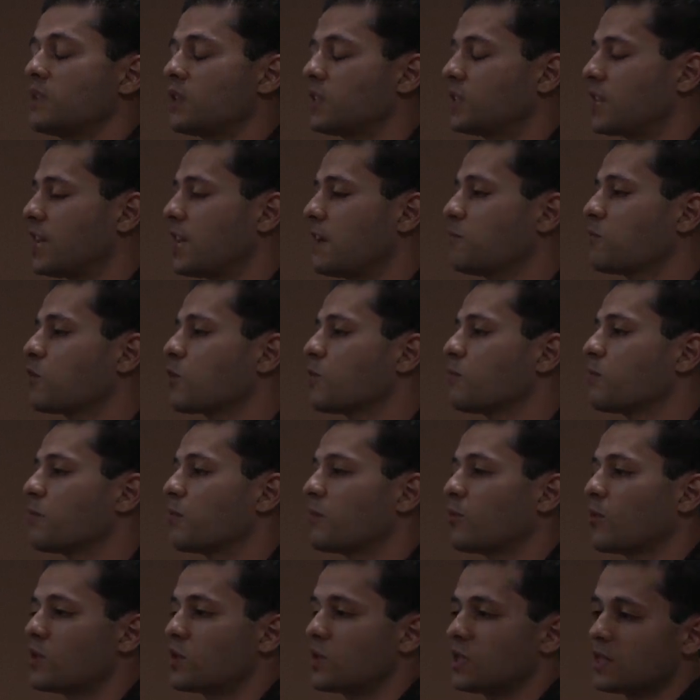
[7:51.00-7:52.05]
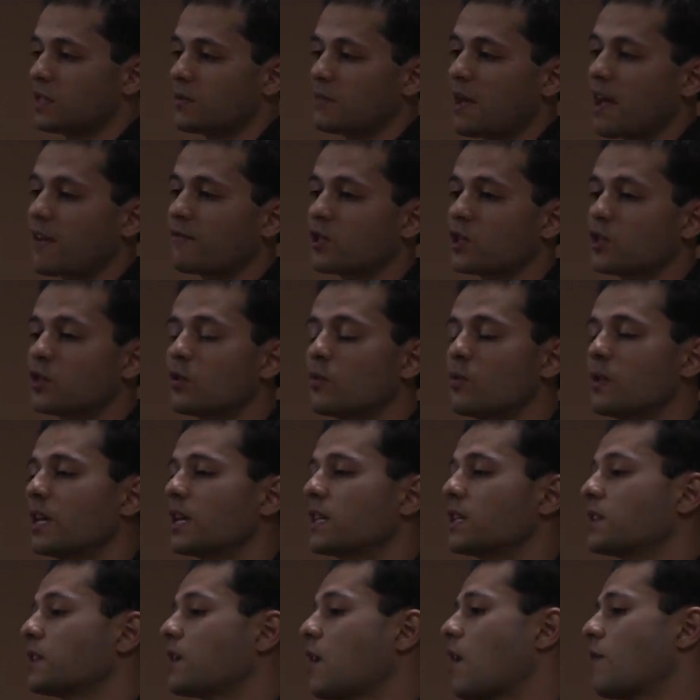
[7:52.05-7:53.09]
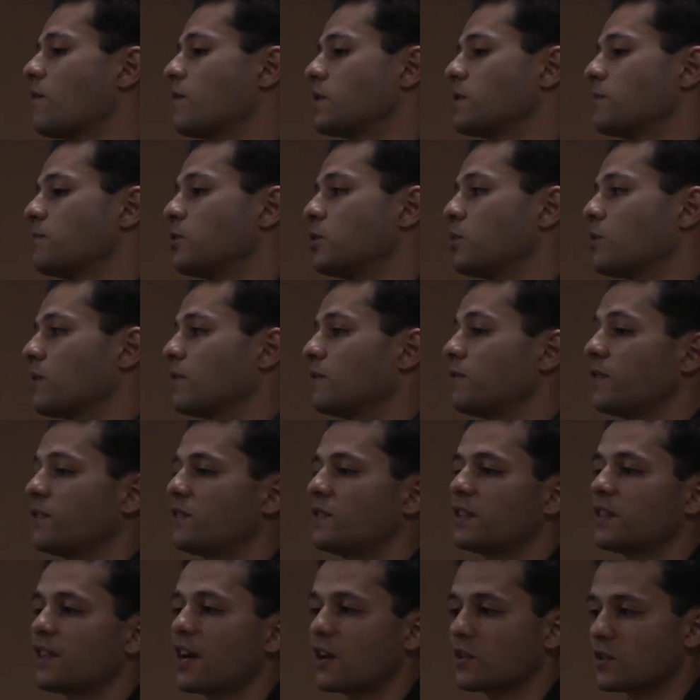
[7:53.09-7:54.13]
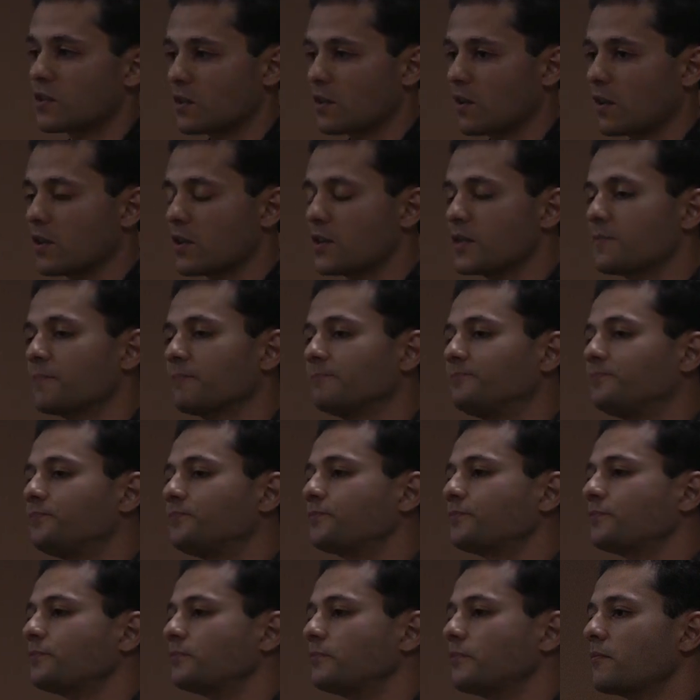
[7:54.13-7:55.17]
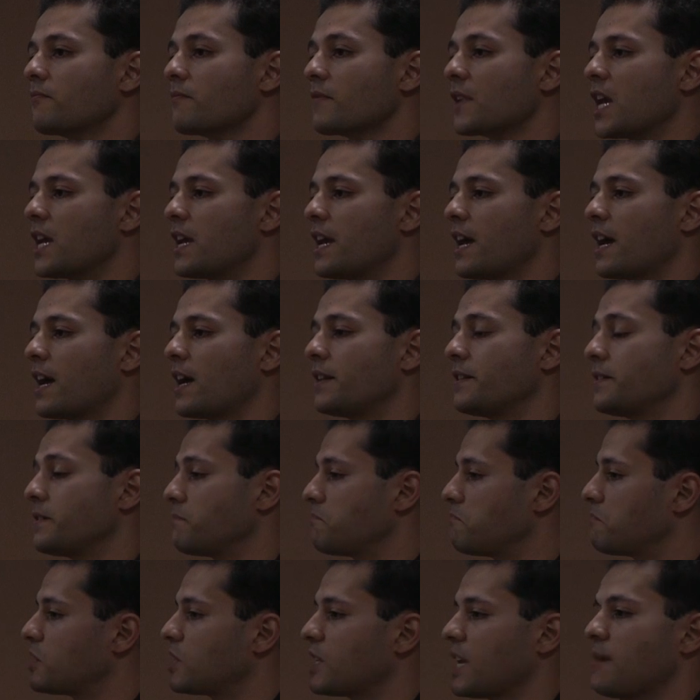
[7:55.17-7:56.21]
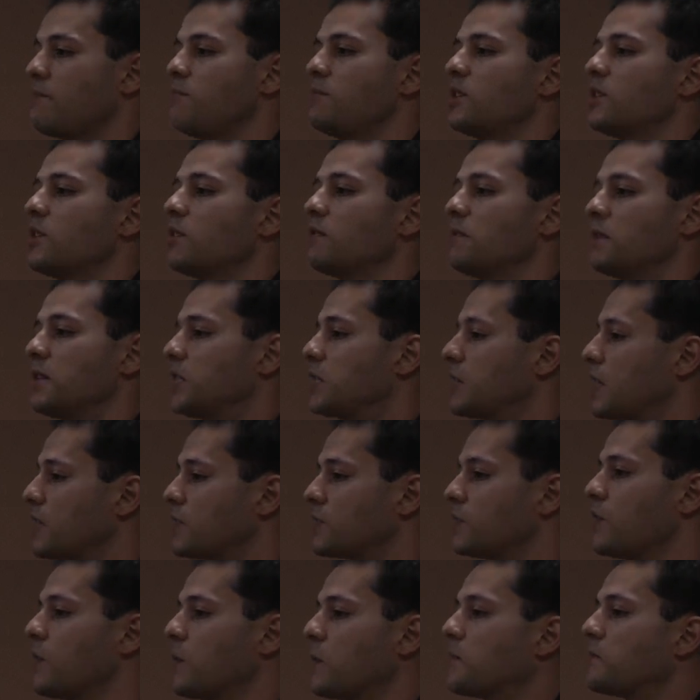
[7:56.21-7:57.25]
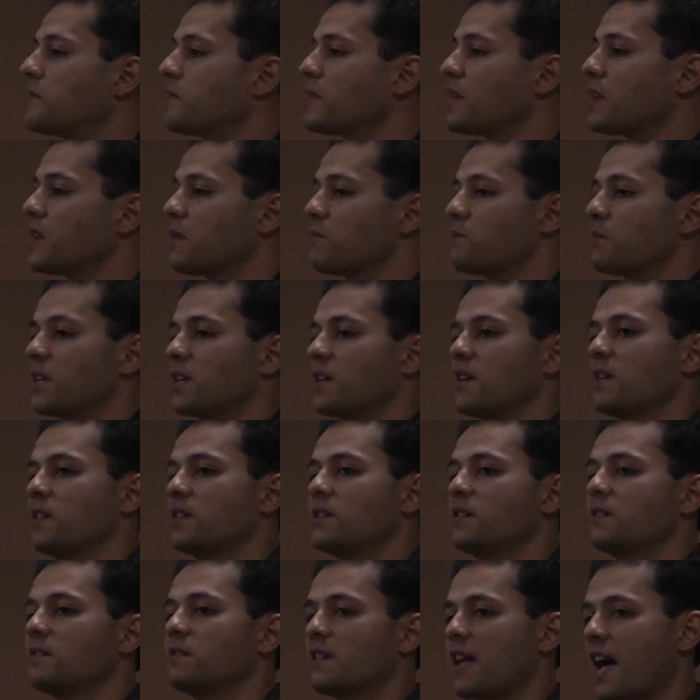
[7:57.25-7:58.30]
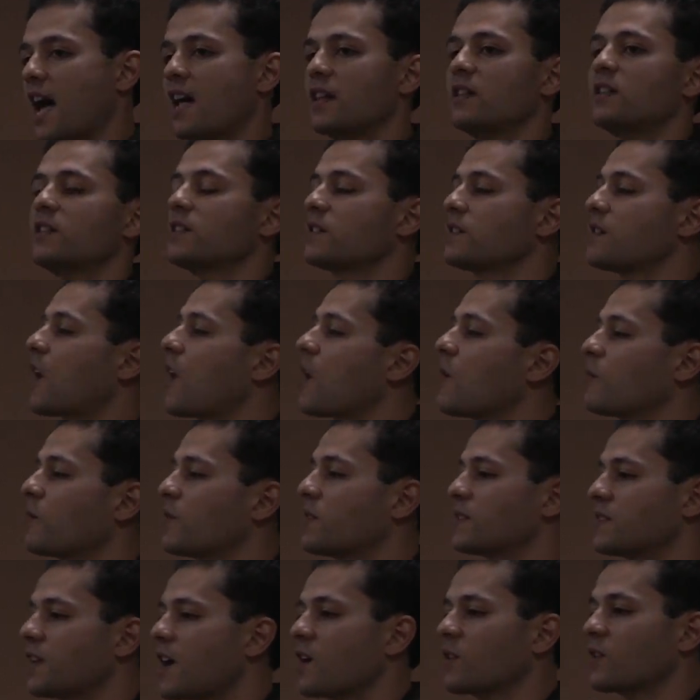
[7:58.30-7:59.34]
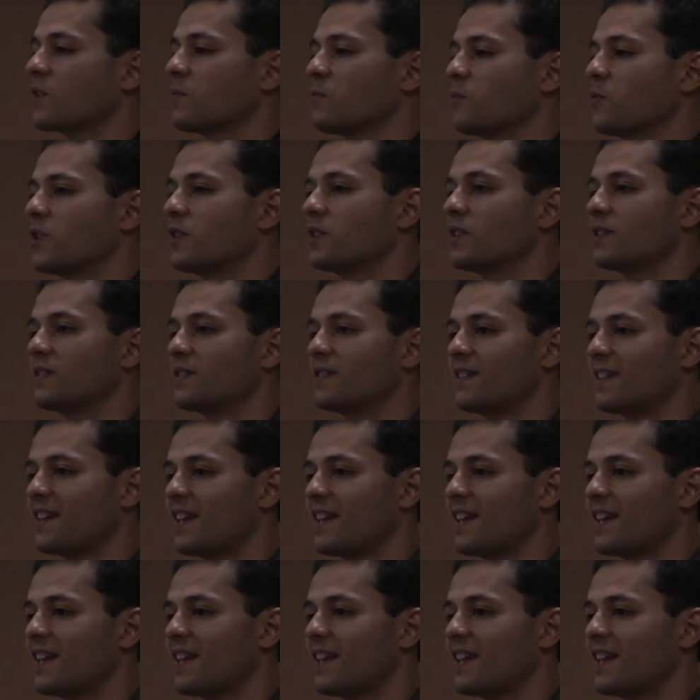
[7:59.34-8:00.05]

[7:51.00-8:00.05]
Same group approaches him after 2 weeks, offers him $250,000. And same deal, he says no, because that's not what his outcome was.